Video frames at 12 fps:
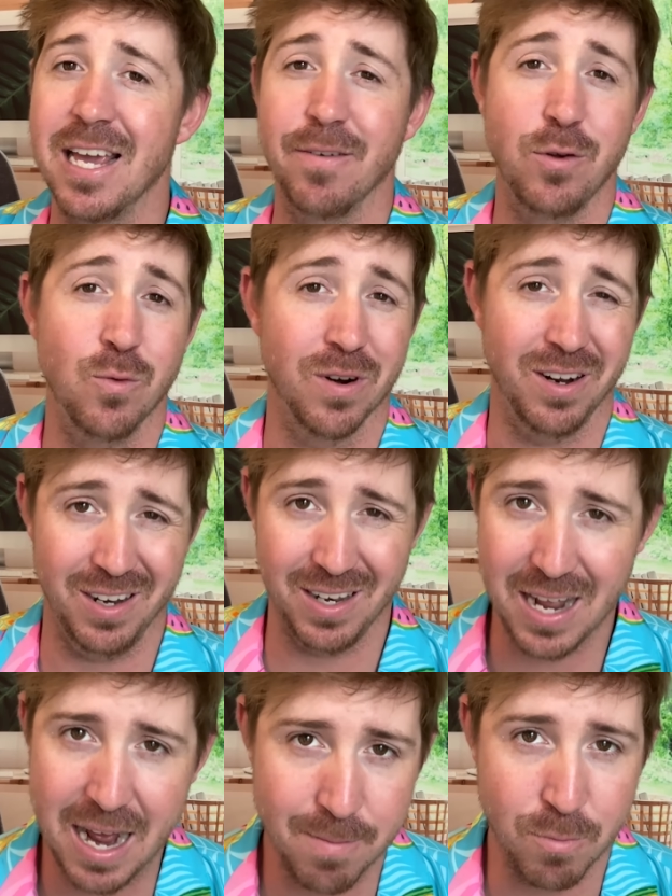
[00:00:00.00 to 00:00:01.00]
if you want a
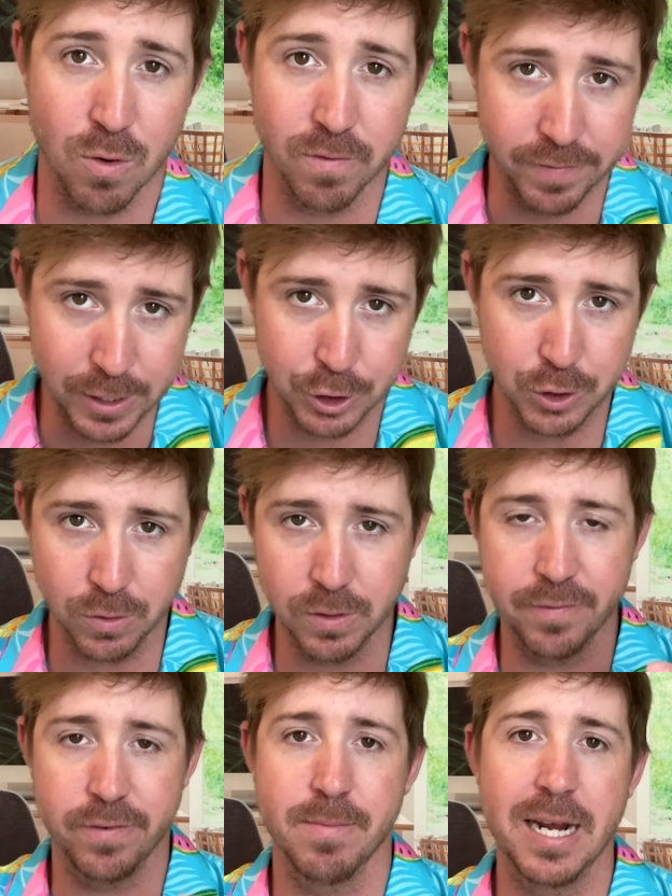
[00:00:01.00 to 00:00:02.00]
lot more visual
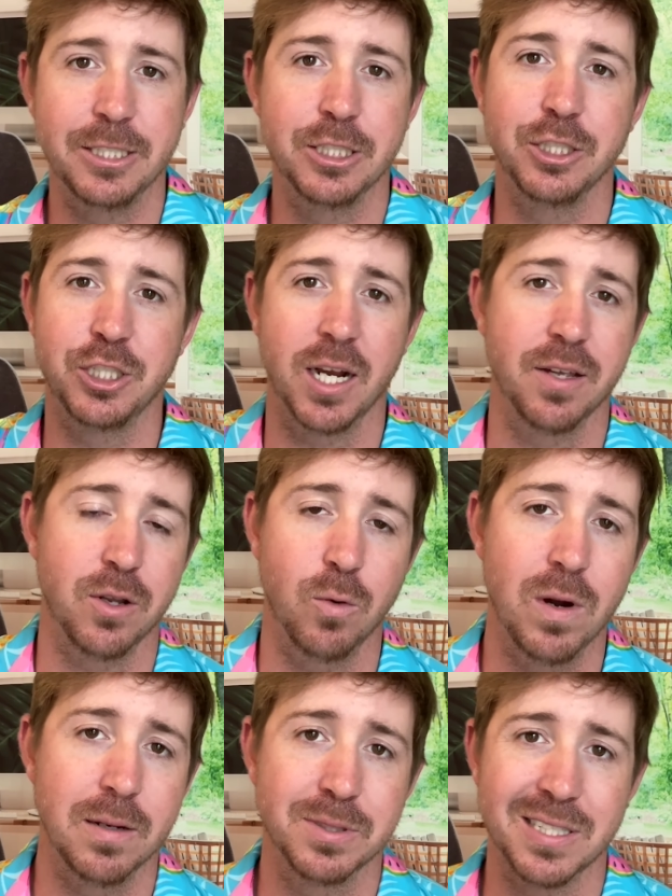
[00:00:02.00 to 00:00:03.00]
information, check out their
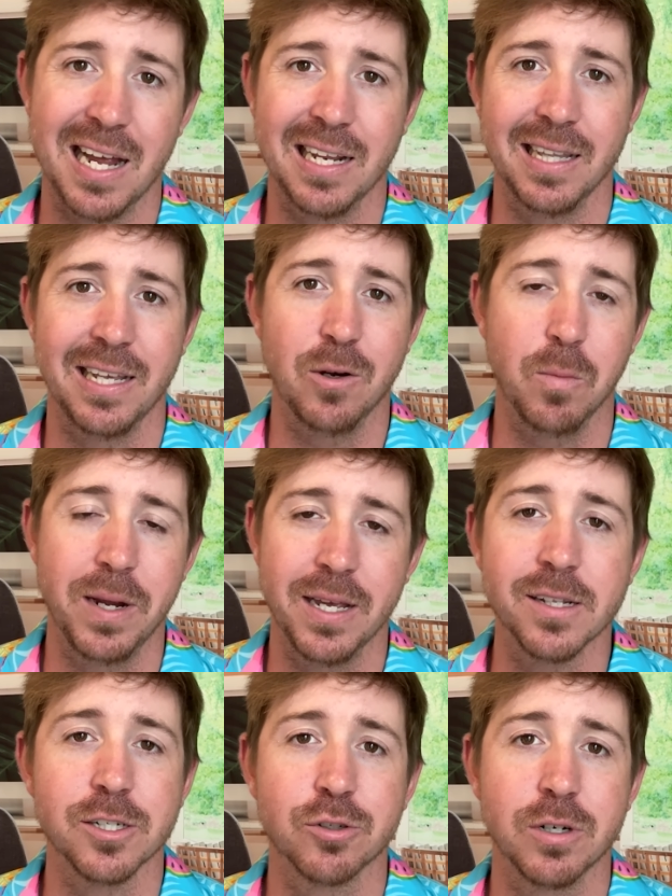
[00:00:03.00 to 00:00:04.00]
website. Link will be in
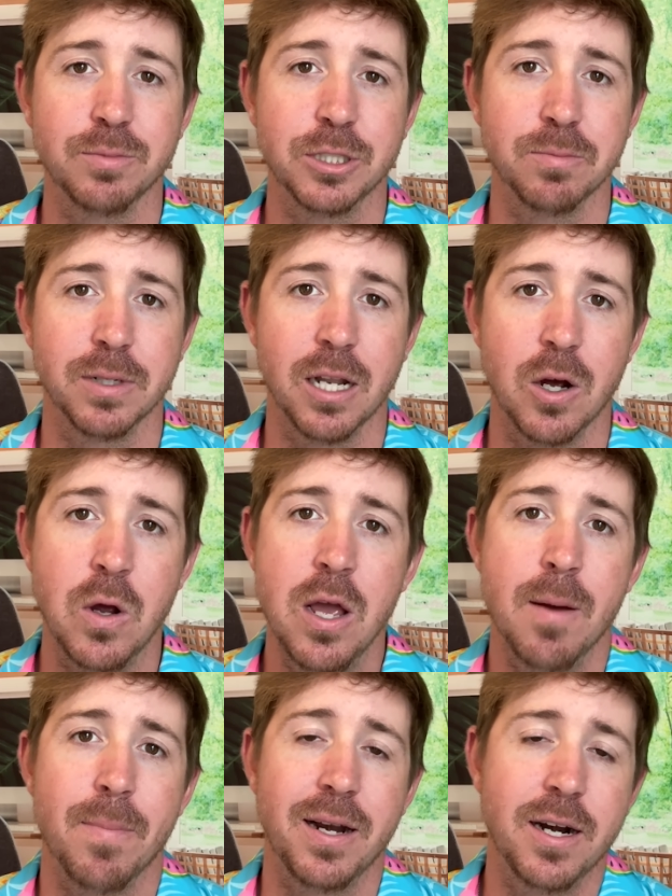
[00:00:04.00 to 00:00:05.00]
the description below.
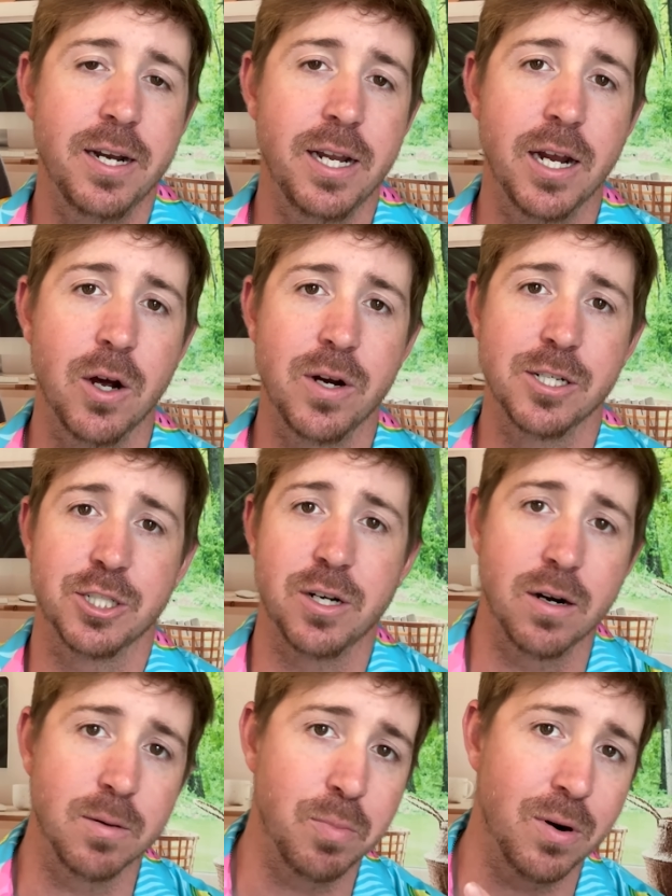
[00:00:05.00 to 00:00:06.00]
But here you go. Here's
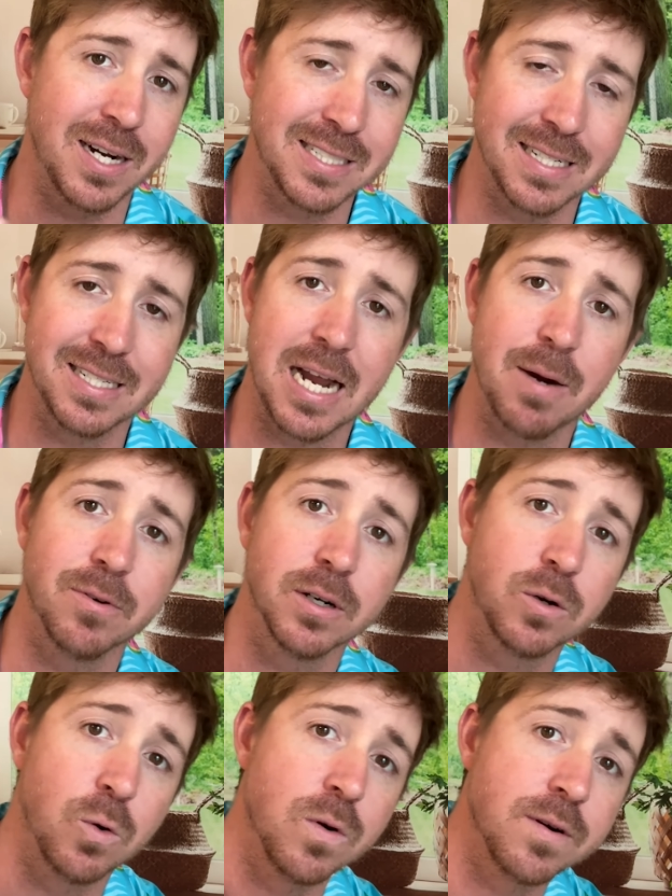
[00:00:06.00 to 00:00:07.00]
starting price at the time of
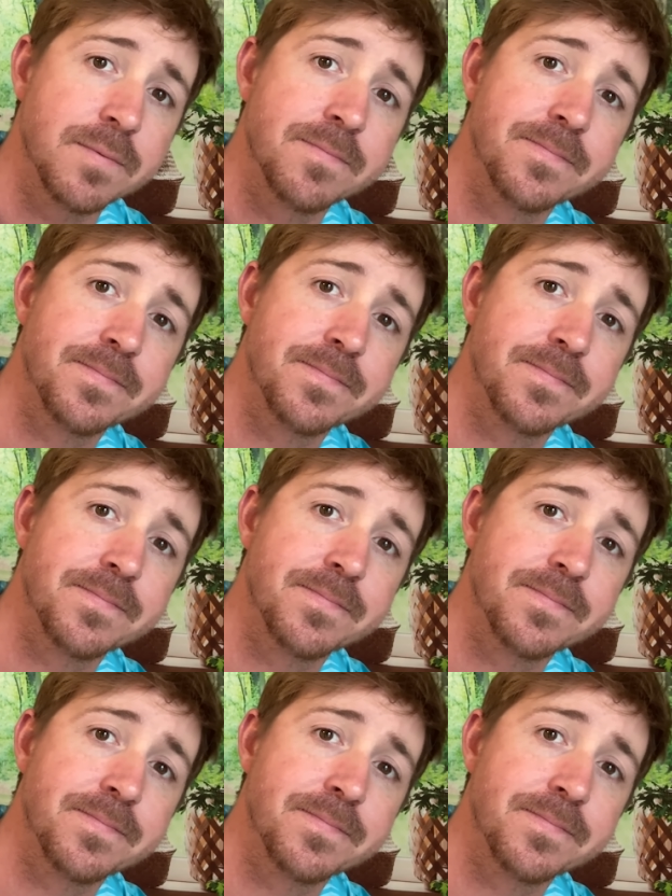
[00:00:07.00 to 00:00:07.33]
recording.